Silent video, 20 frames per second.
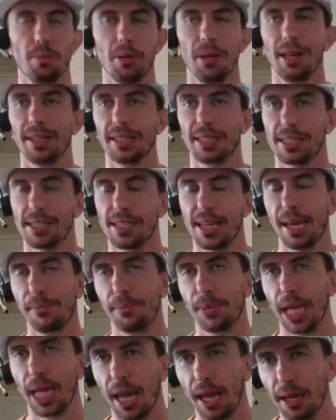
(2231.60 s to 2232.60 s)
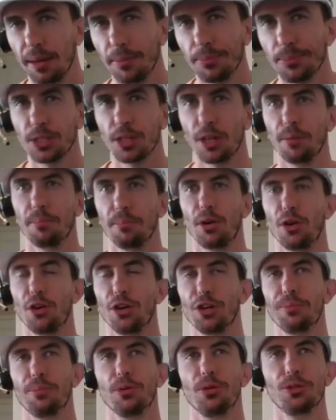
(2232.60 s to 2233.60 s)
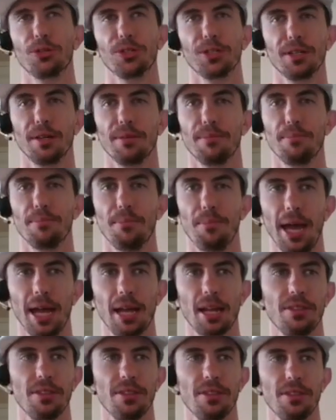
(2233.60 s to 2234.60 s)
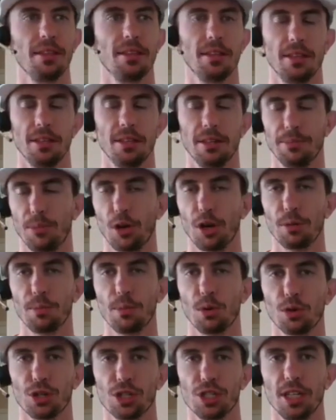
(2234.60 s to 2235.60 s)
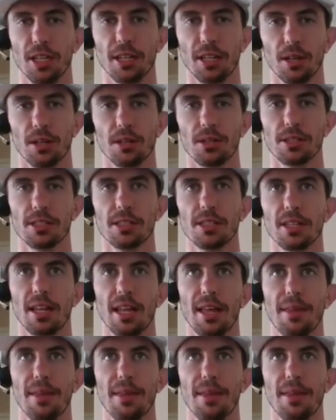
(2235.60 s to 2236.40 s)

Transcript: playing the same games on Party Poker, and back in the, the Party Poker sit and goes.